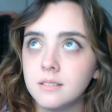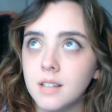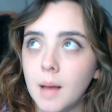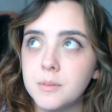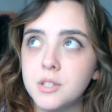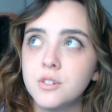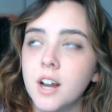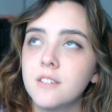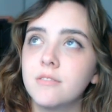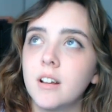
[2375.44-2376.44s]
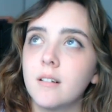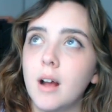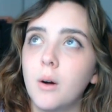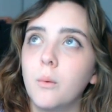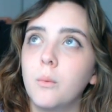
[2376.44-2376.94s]
I'm still trying to figure
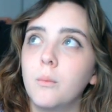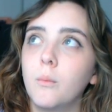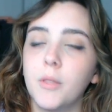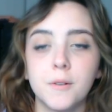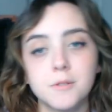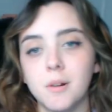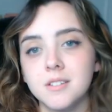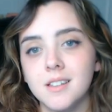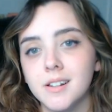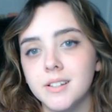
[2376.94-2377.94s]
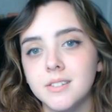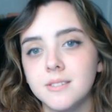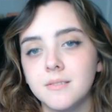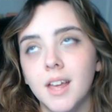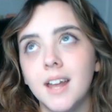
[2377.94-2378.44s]
out what the response to that is.
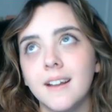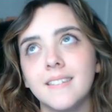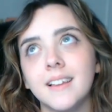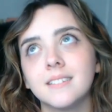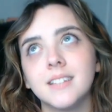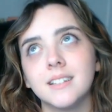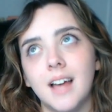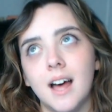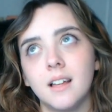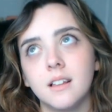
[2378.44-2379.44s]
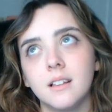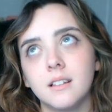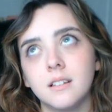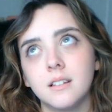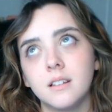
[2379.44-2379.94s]
And I think that that
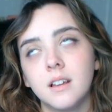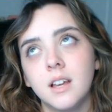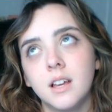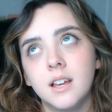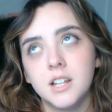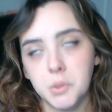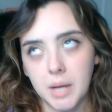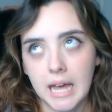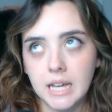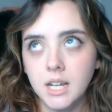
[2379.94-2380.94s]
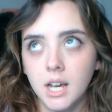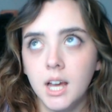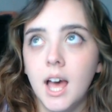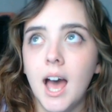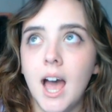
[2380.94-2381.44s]
is okay.
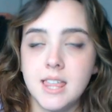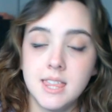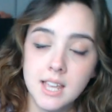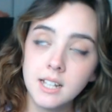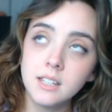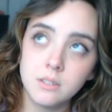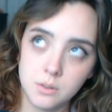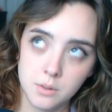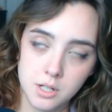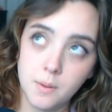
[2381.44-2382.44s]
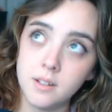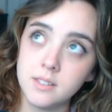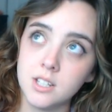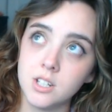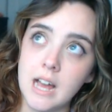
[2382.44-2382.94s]
I think that the response
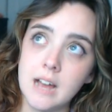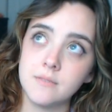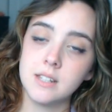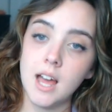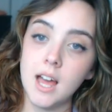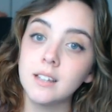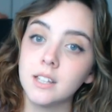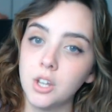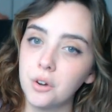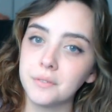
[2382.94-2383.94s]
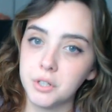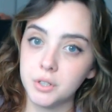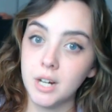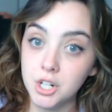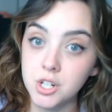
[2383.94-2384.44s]
I should have to that, like the
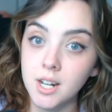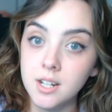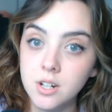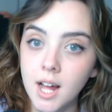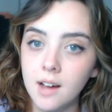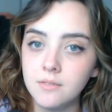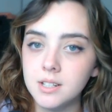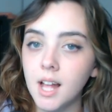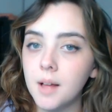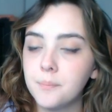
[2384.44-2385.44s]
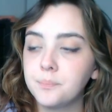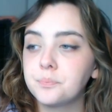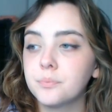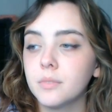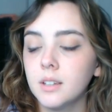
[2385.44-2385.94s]
overcorrection I should have to that,
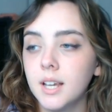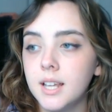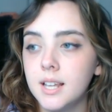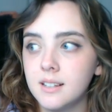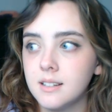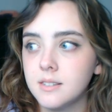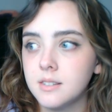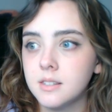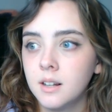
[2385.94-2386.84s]
is